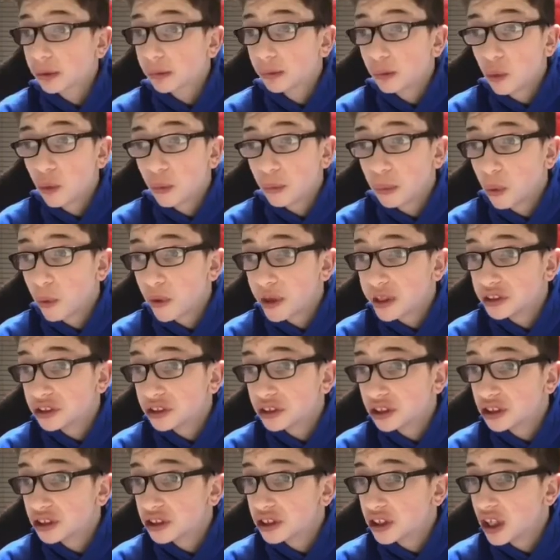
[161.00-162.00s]
points.
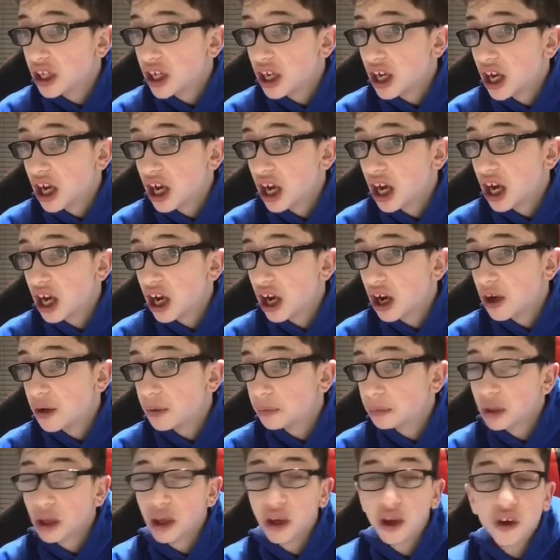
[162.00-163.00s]
But
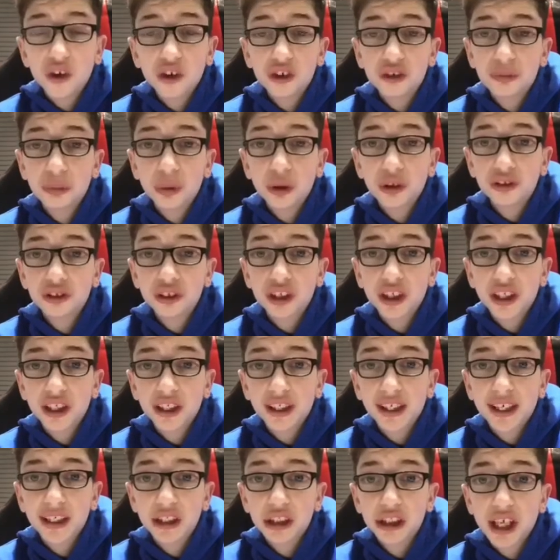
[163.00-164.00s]
are Spurs going to get
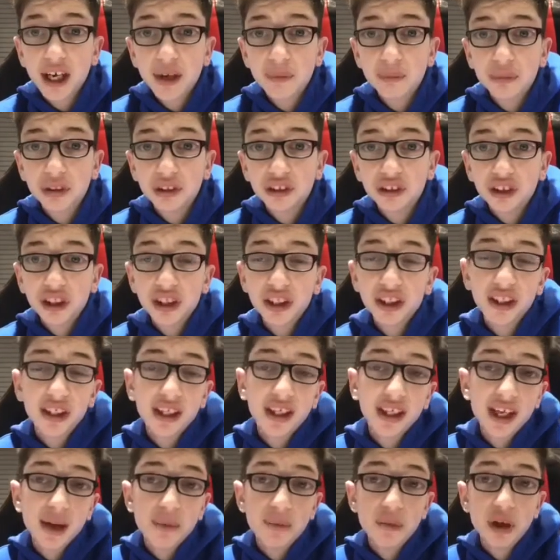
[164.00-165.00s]
Champions League? Let
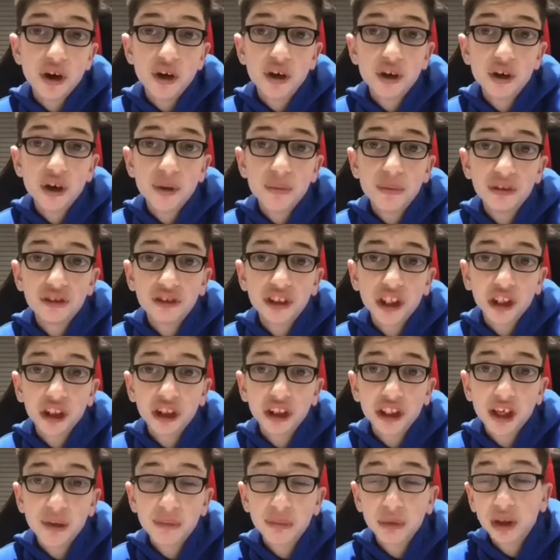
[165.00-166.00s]
me know in the comment section down
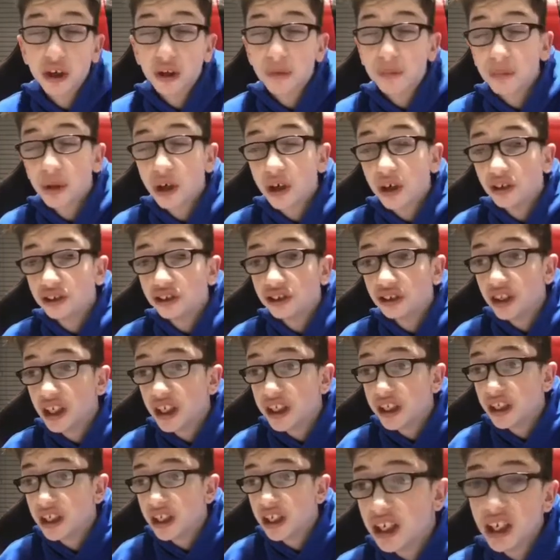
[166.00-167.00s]
below. Personally,
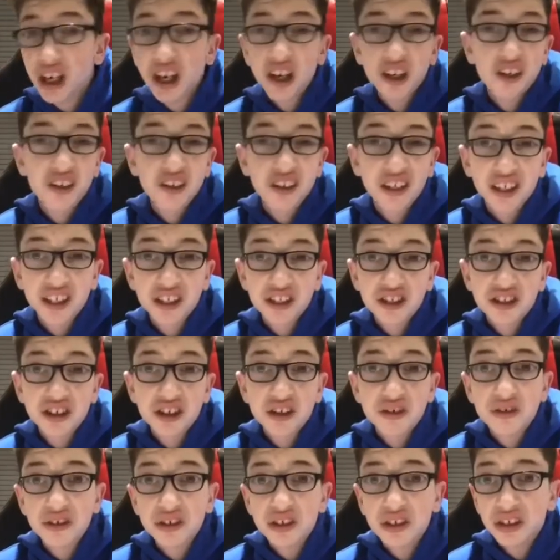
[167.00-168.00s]
I don't think so.
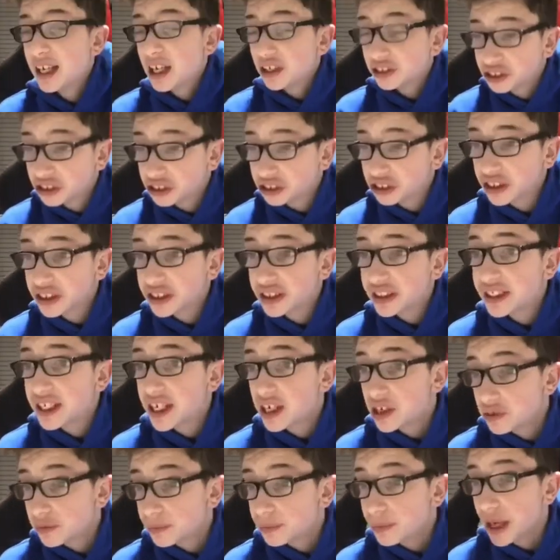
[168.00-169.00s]
Leicester City 0,
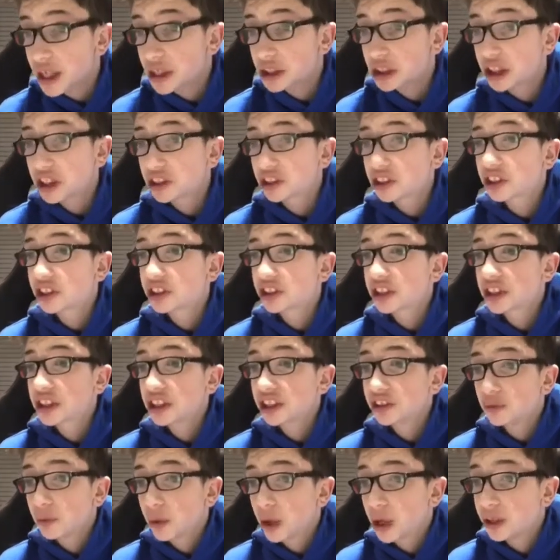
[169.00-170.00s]
Manchester City
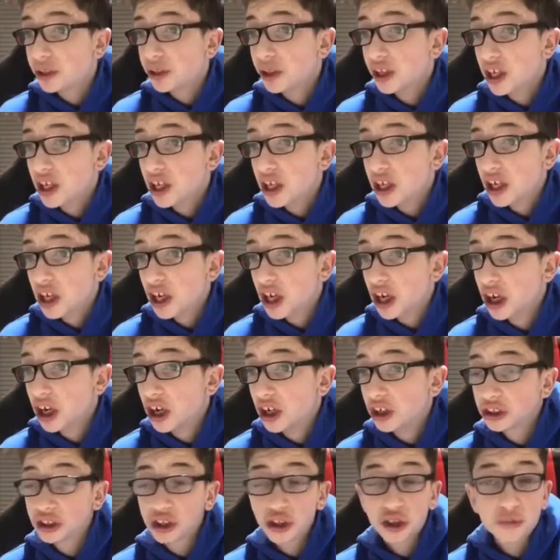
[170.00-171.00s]
1.
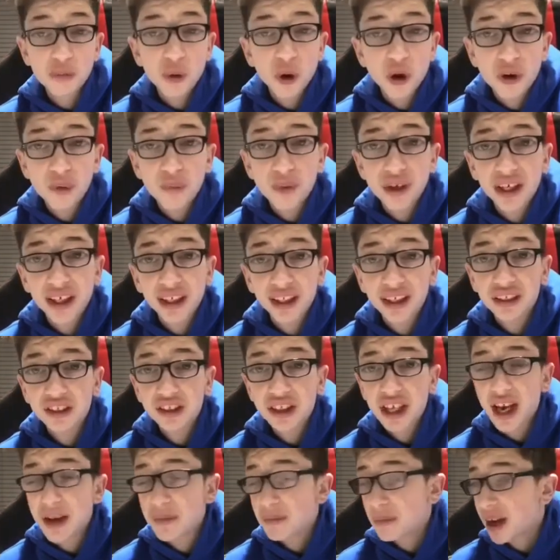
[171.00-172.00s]
Despite winning this game,
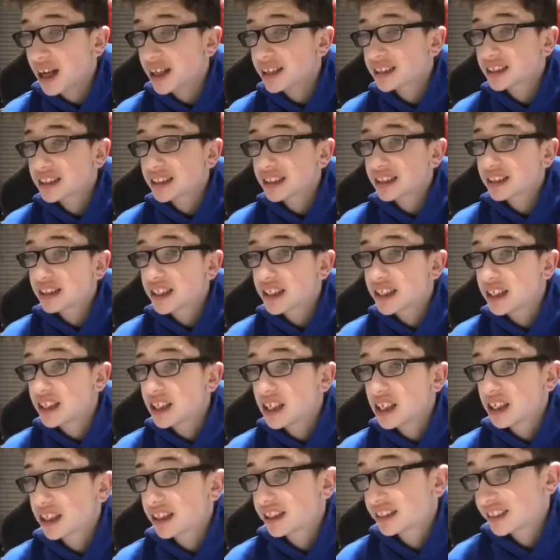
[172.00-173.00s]
Man City
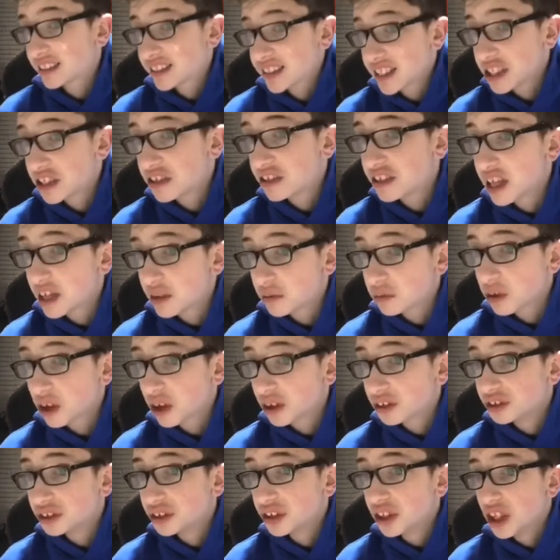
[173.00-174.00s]
continue their run
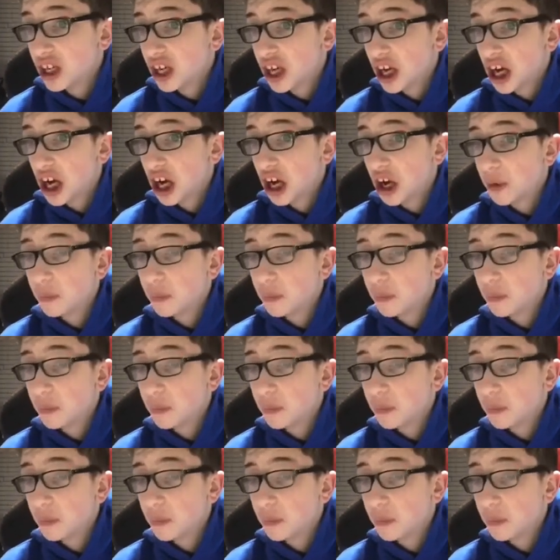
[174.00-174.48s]
with